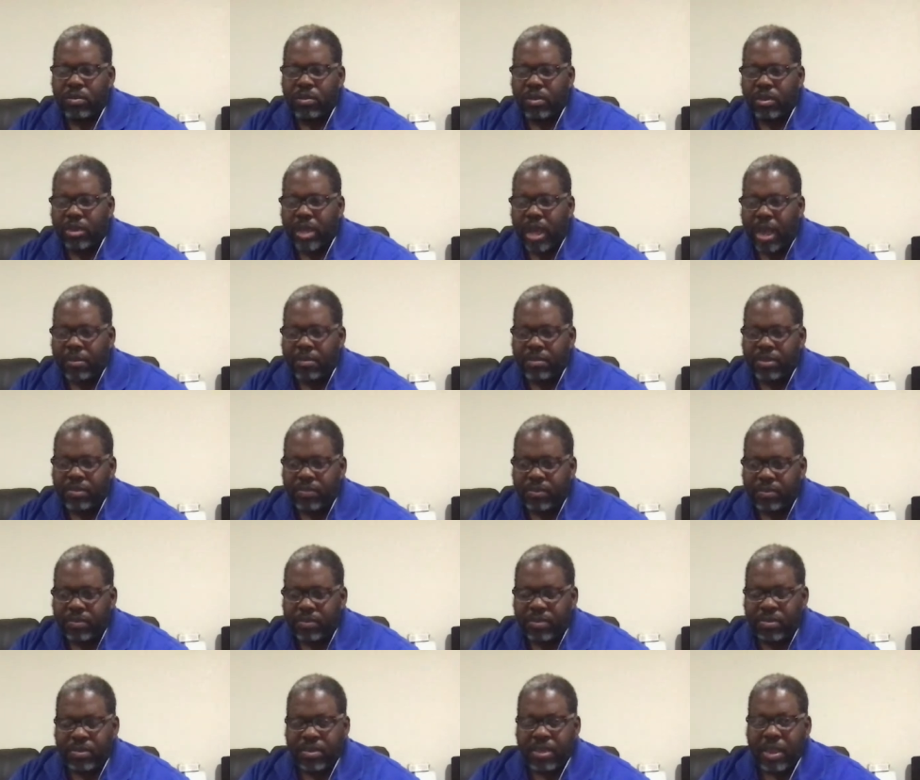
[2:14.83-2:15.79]
comics from
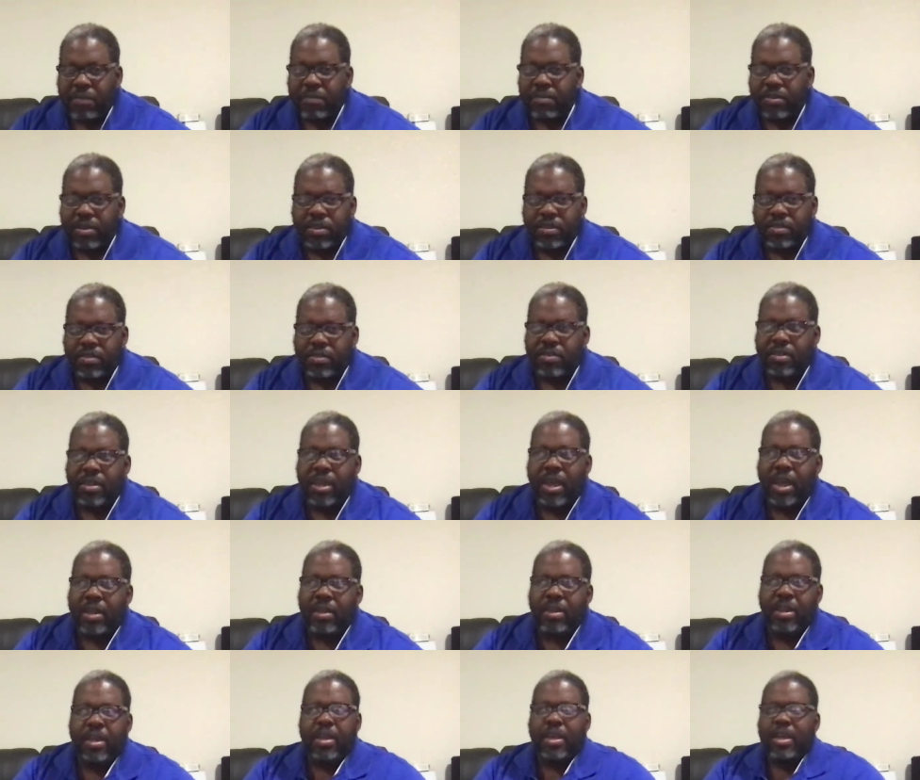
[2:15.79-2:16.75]
the 70s is
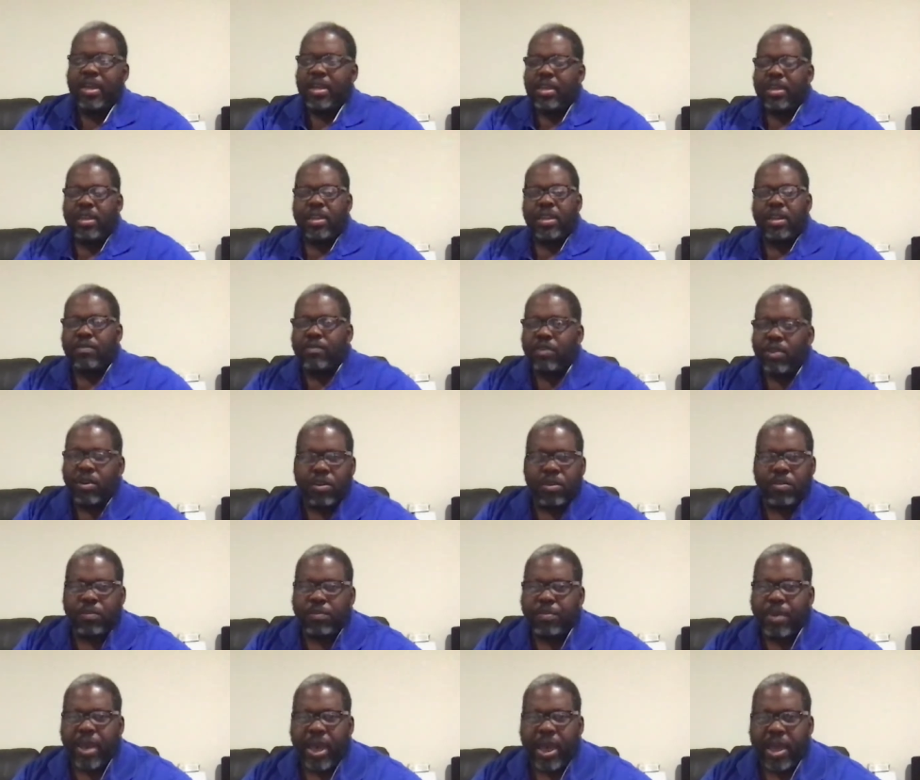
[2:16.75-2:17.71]
that you never heard
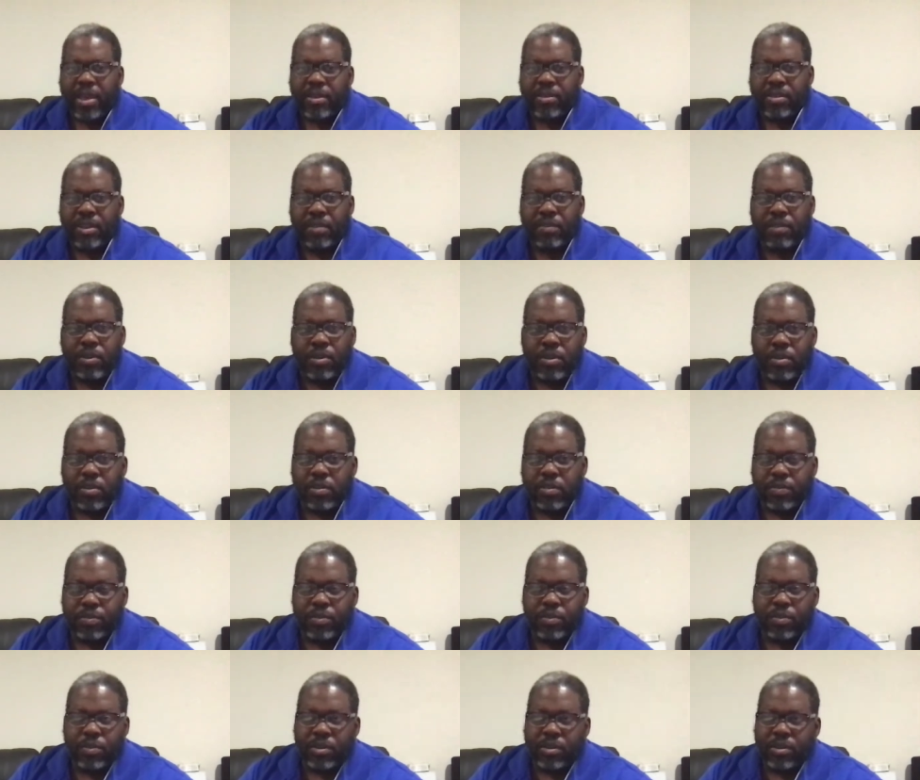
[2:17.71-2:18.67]
of bags, you never heard
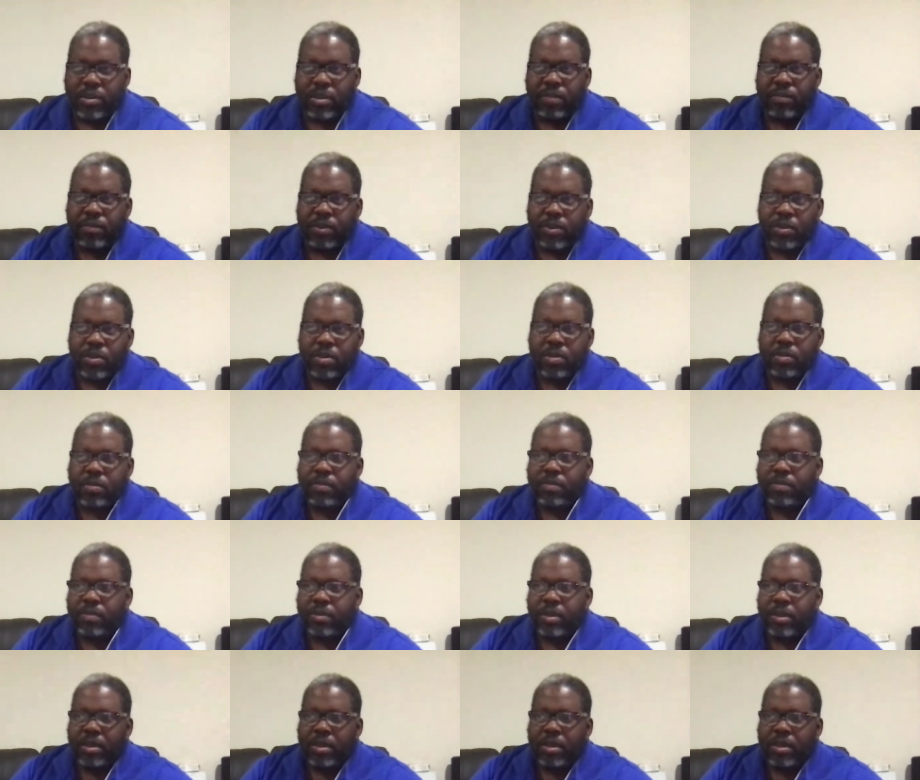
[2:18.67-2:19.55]
of boards, you never heard of,